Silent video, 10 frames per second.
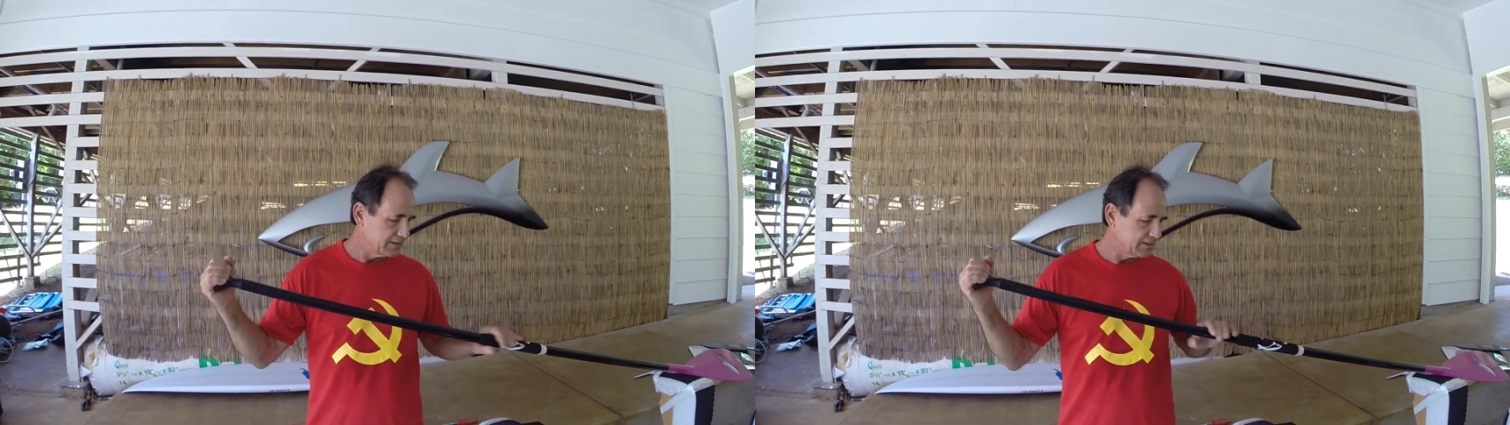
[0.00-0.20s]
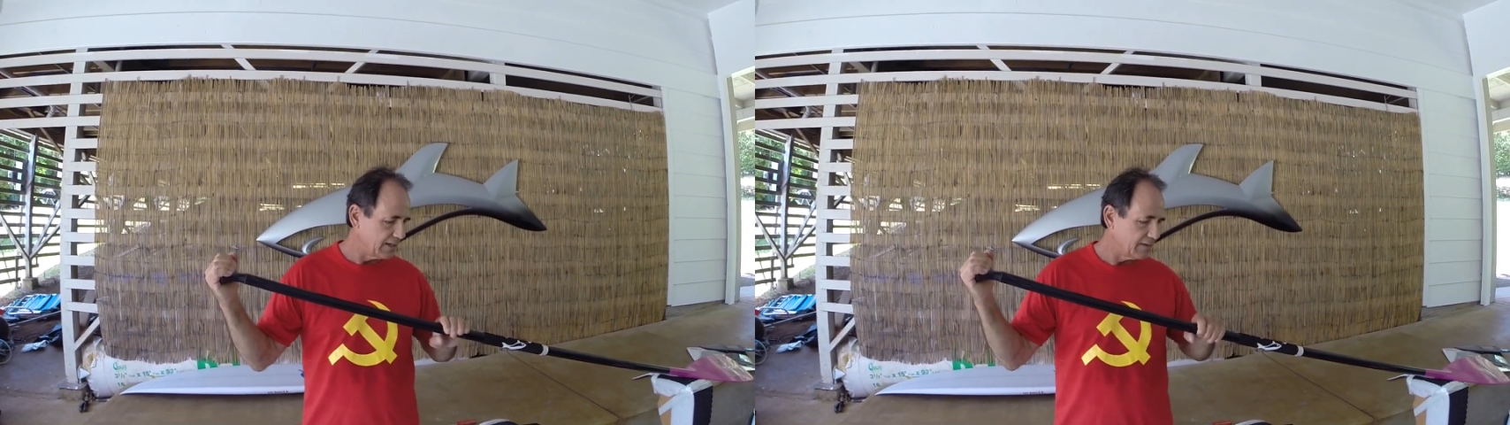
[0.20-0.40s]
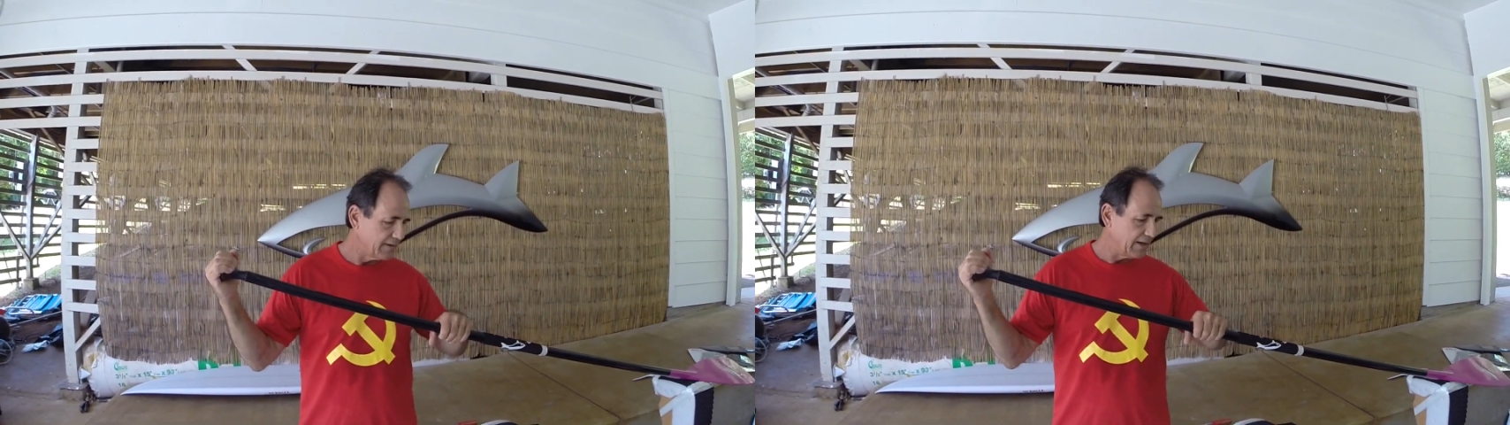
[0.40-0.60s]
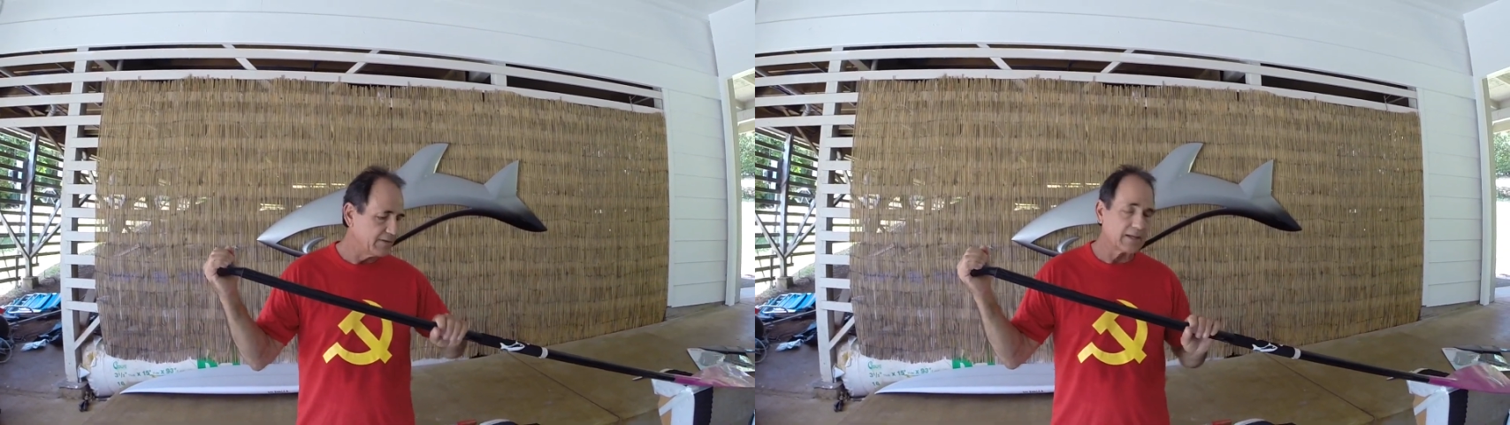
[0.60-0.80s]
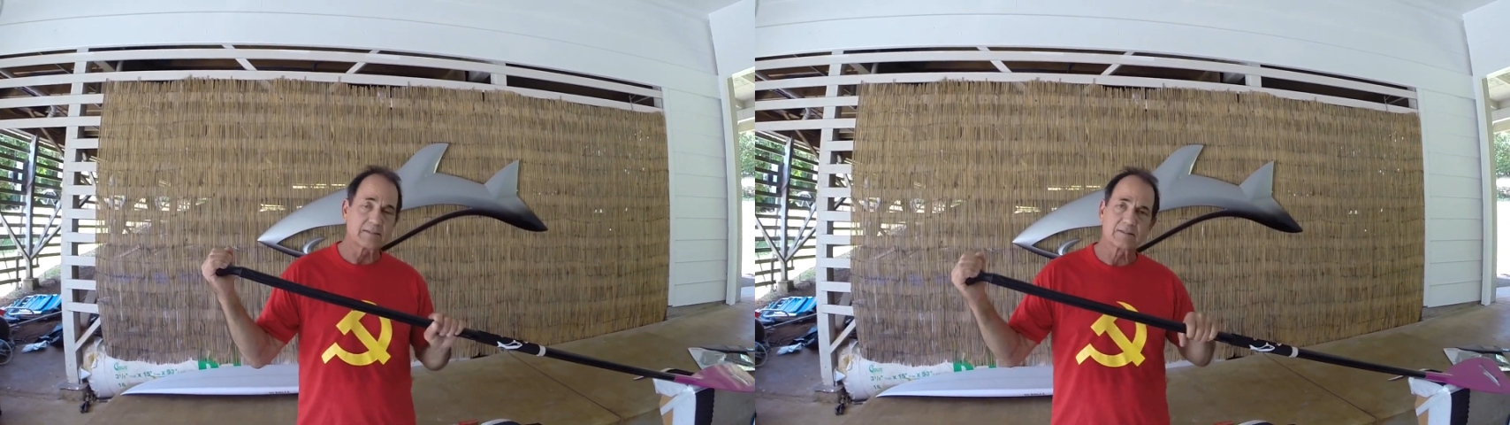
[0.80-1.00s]
instead of
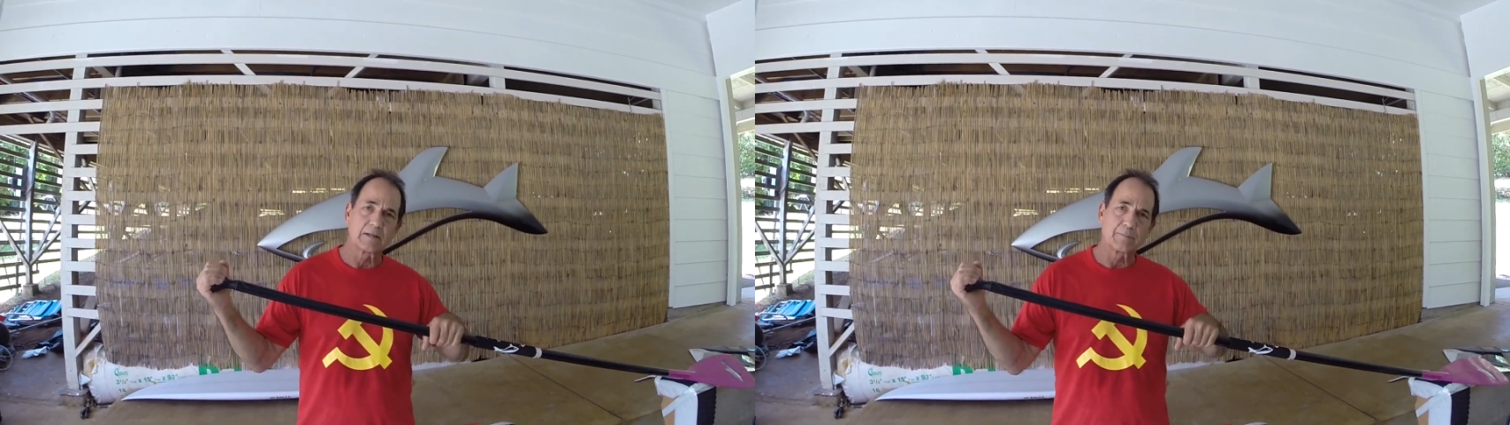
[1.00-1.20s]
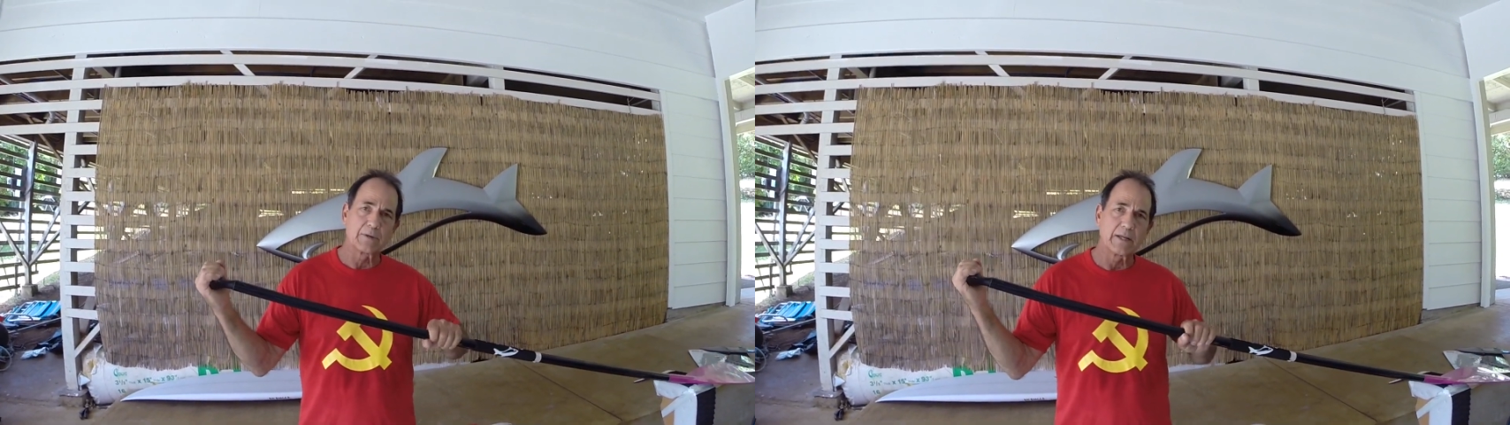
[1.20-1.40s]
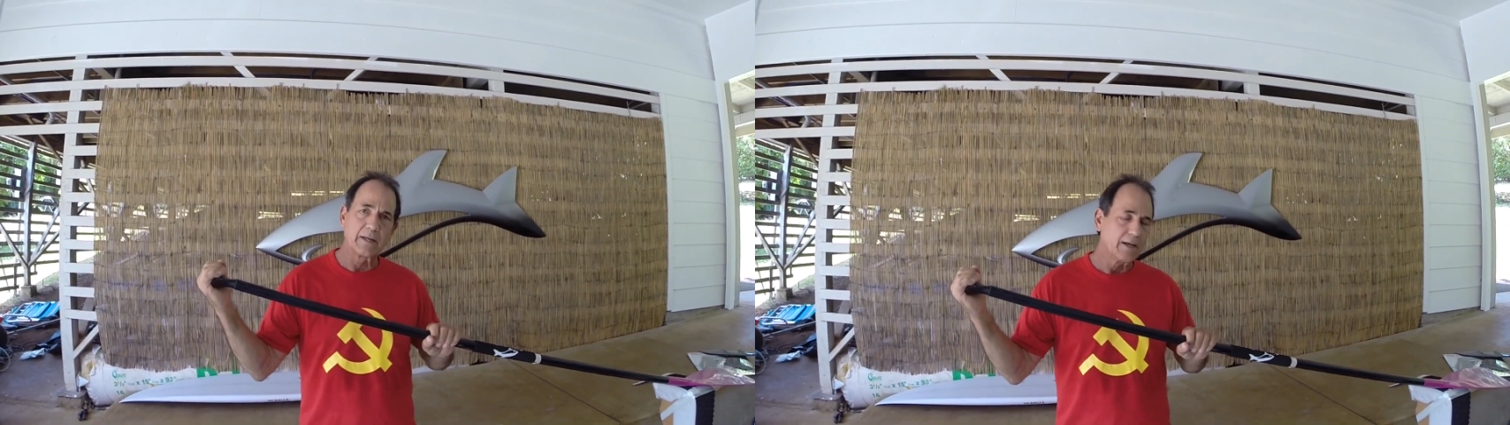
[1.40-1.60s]
having it slippery.